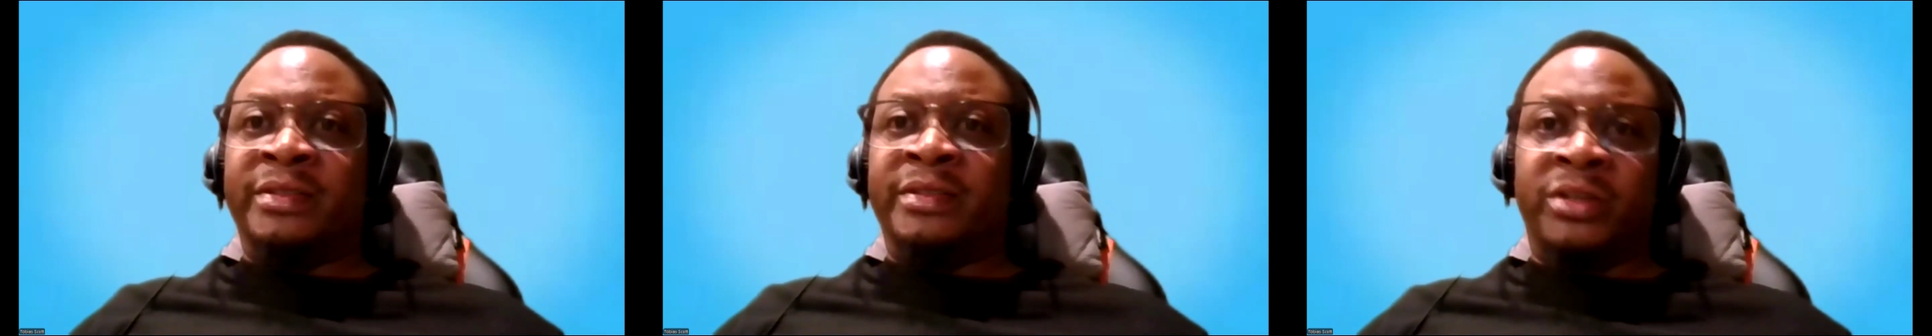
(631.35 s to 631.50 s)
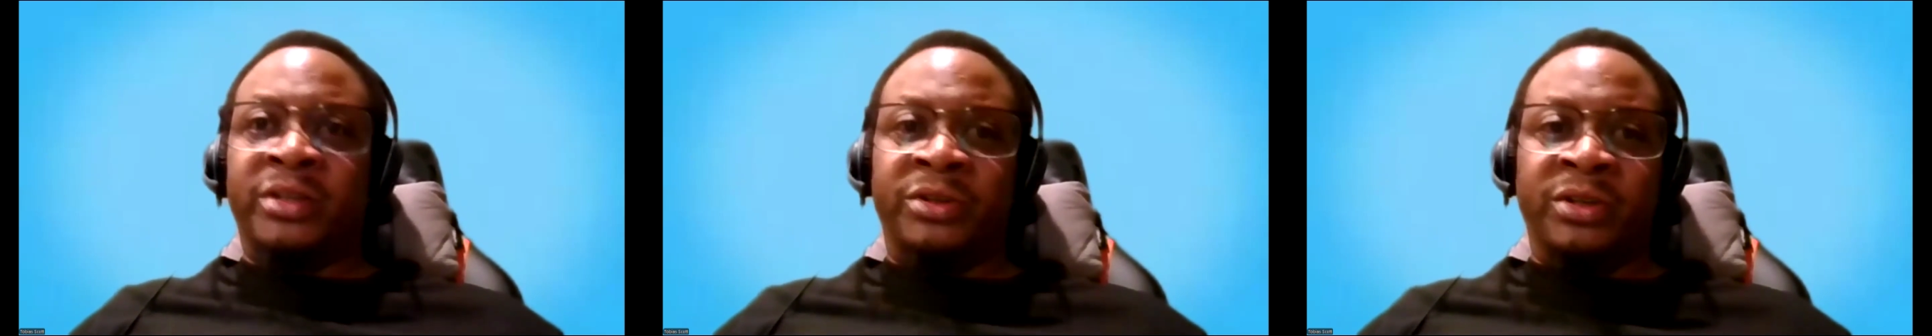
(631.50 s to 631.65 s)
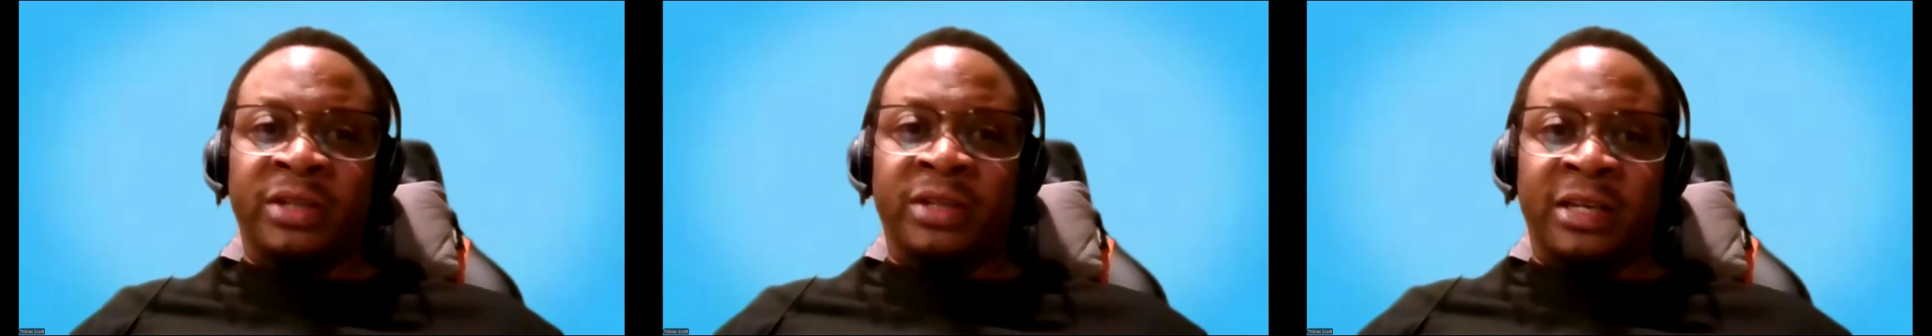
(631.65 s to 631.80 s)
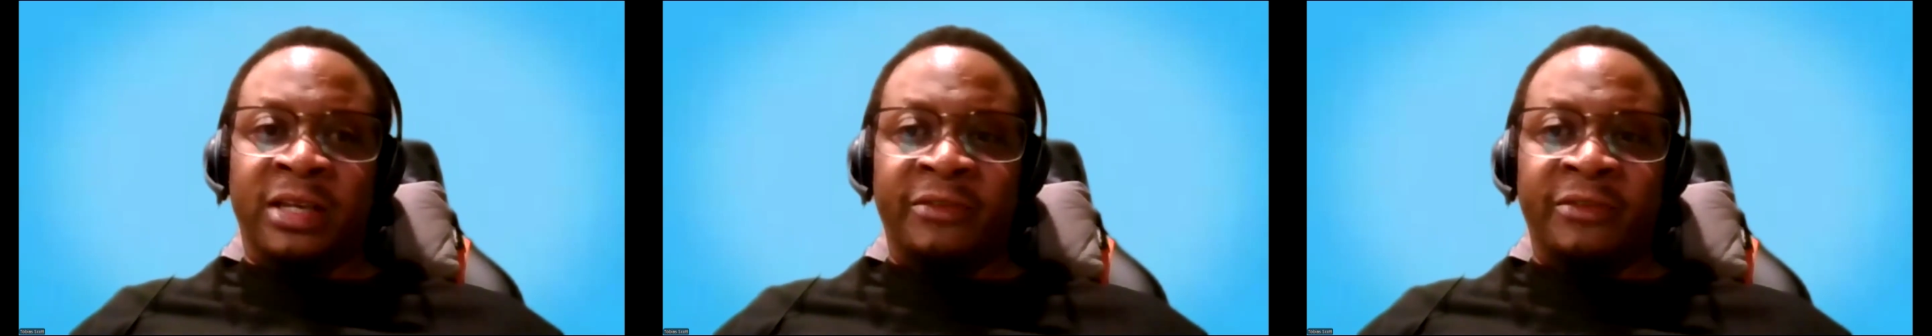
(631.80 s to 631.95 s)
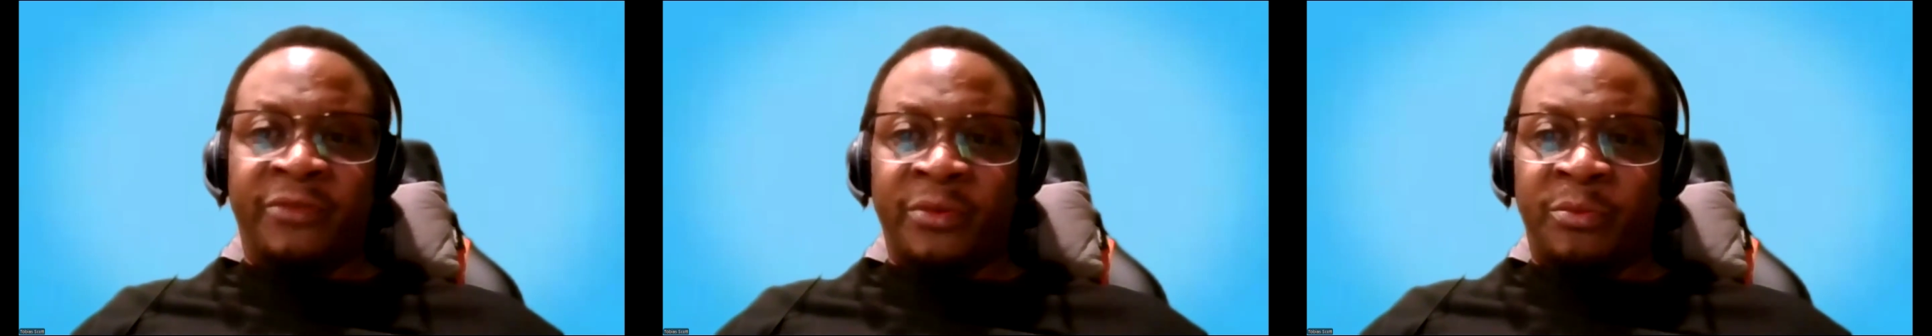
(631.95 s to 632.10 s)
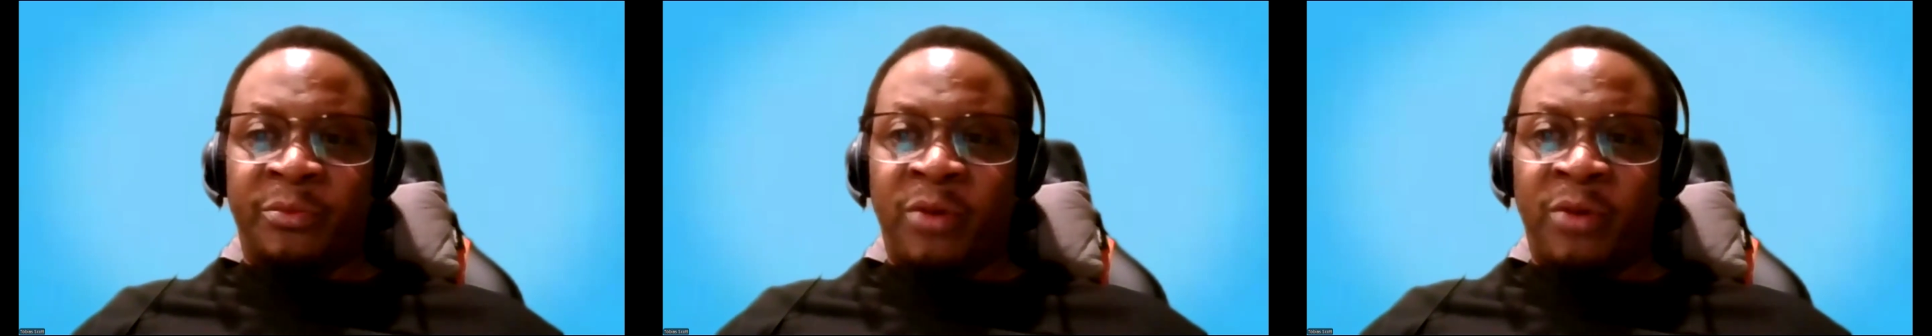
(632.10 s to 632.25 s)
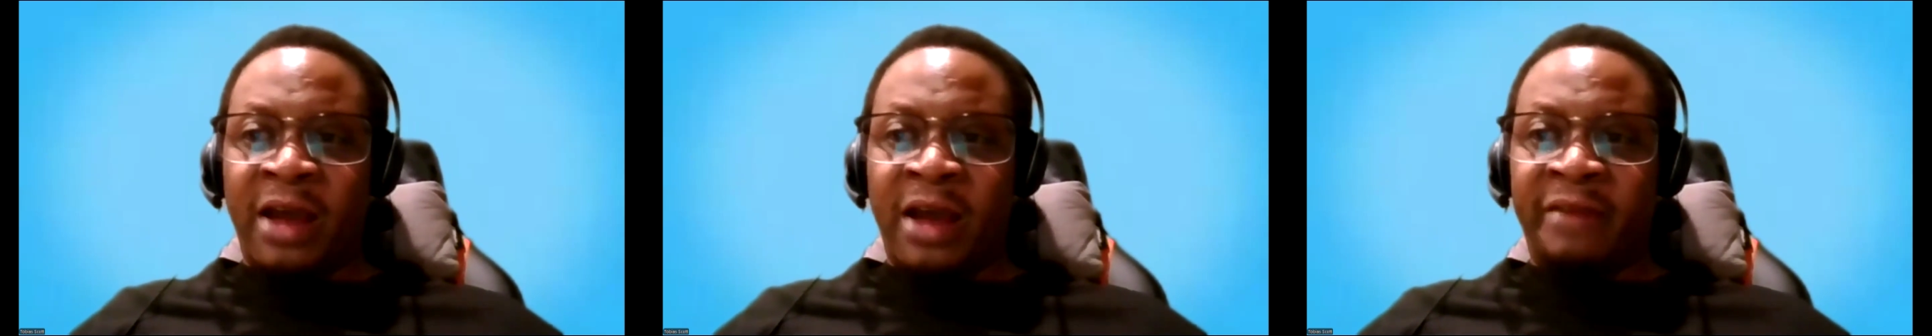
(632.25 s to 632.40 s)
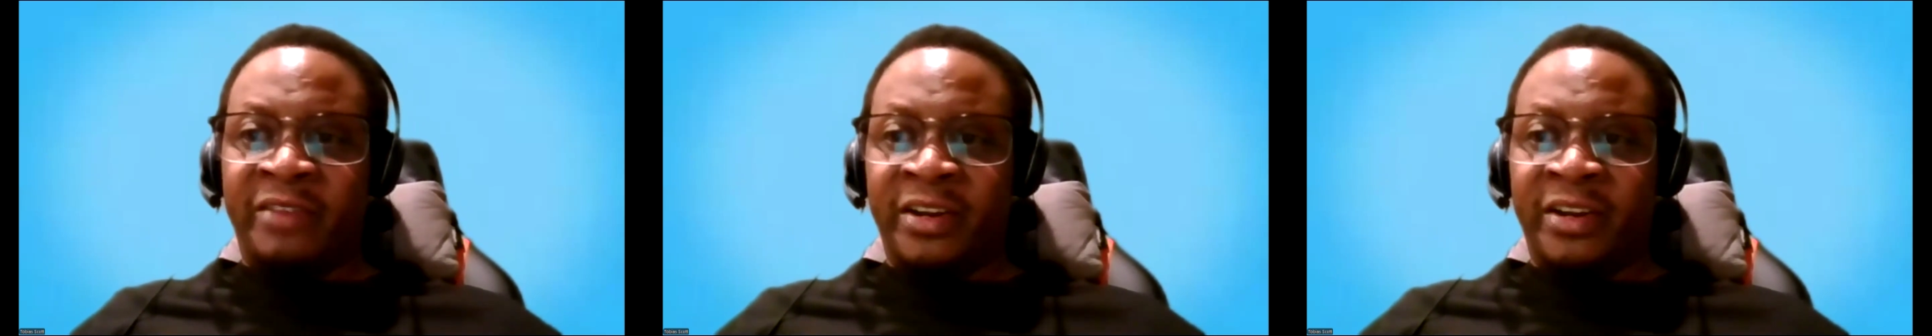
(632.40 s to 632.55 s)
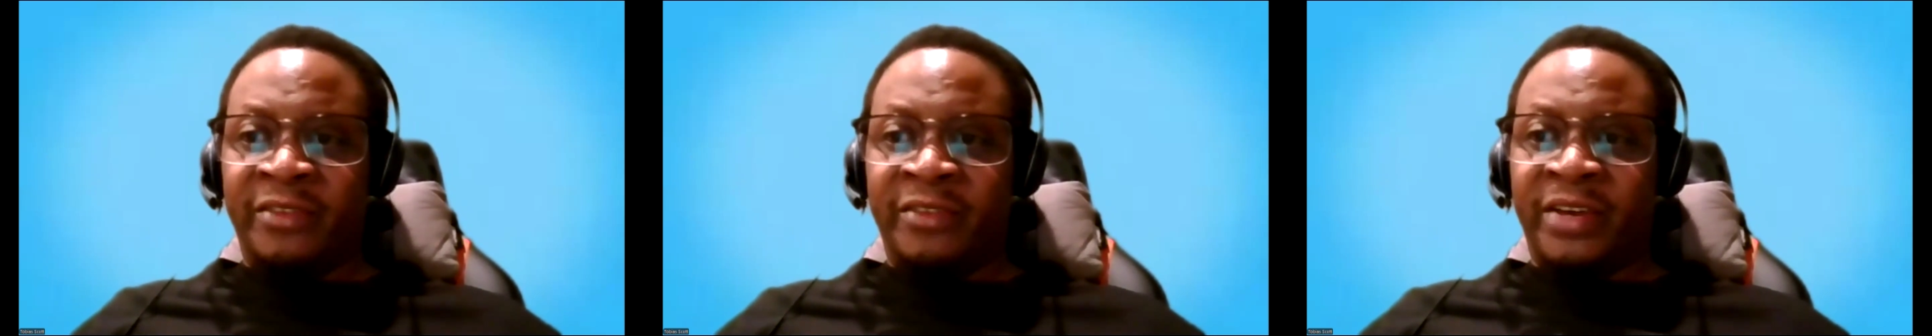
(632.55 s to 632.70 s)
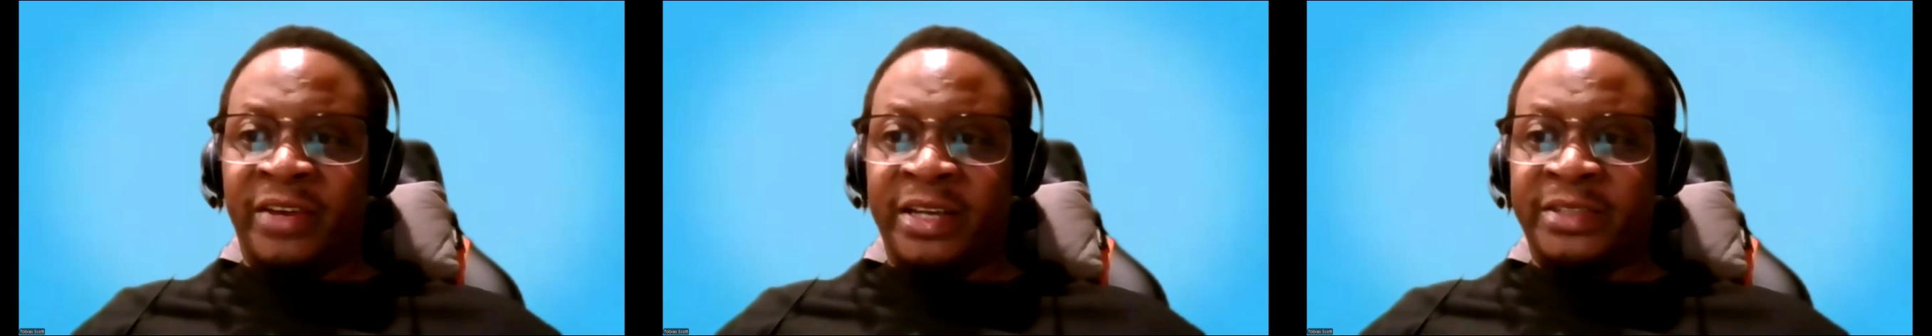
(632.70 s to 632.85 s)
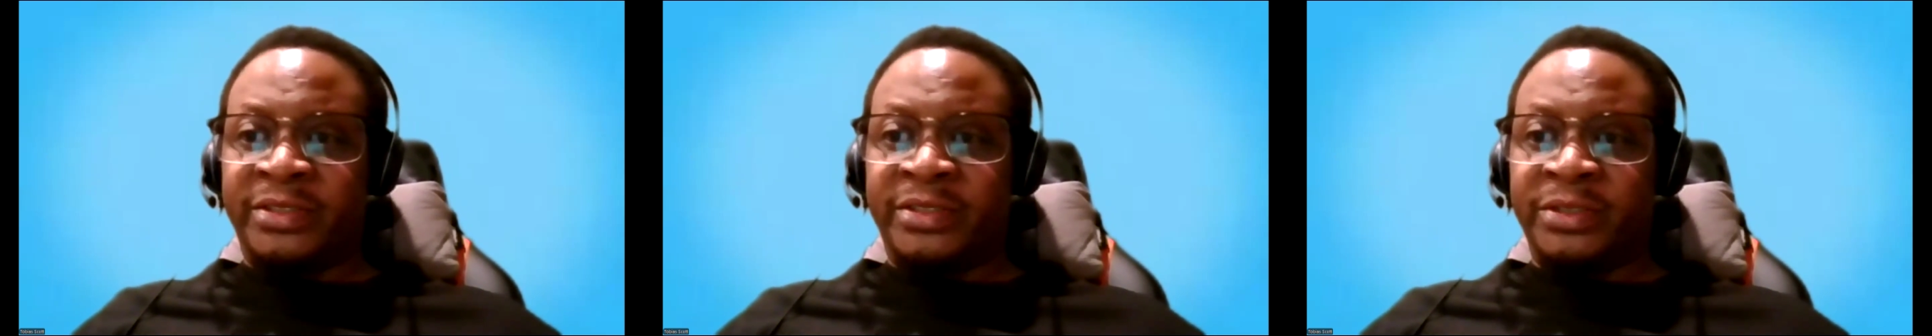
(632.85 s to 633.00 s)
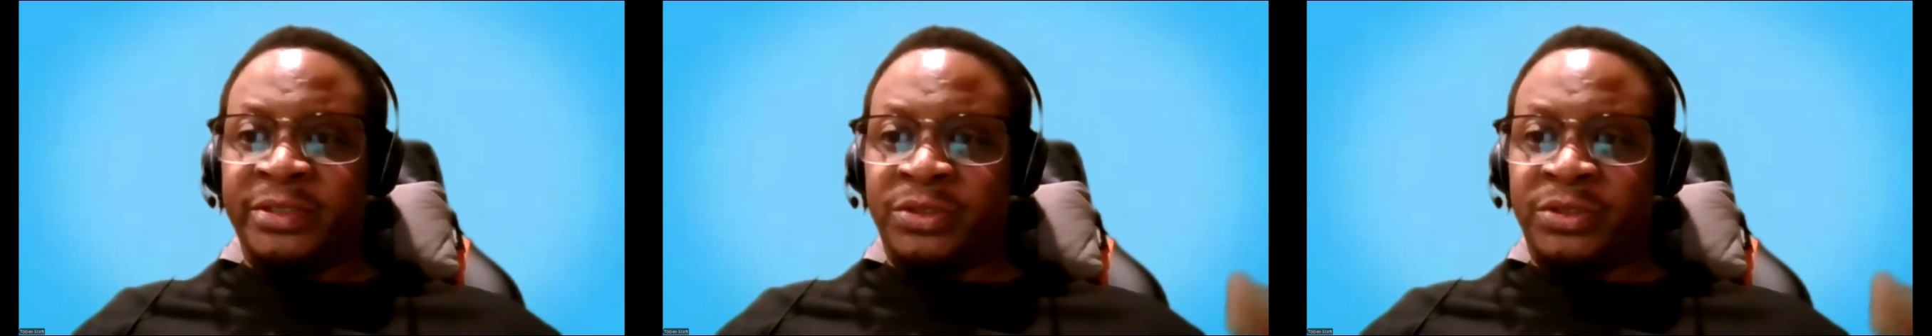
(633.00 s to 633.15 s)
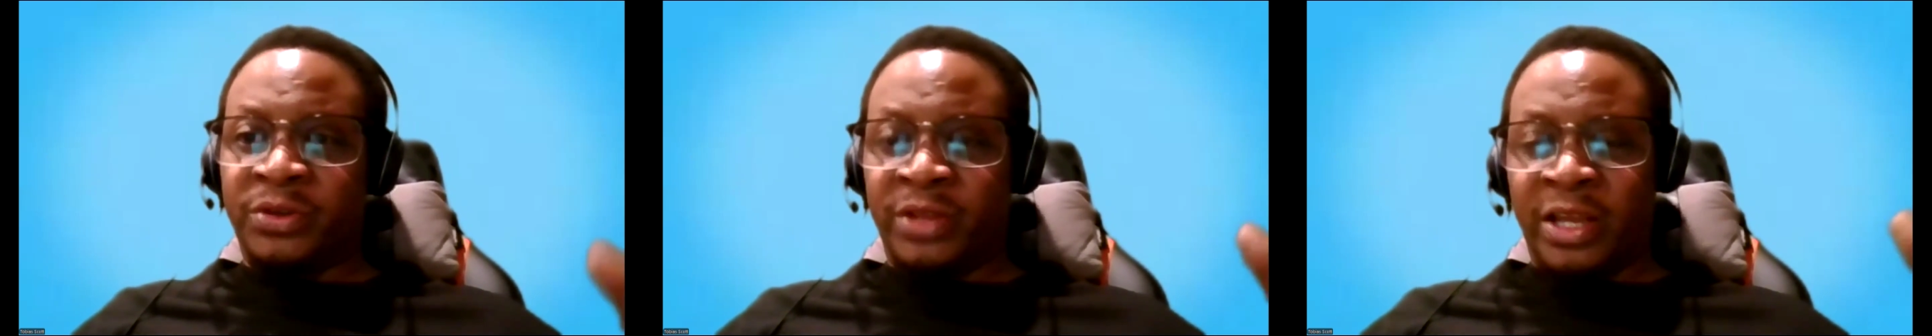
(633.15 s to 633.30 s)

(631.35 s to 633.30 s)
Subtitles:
So you're looking for private investors,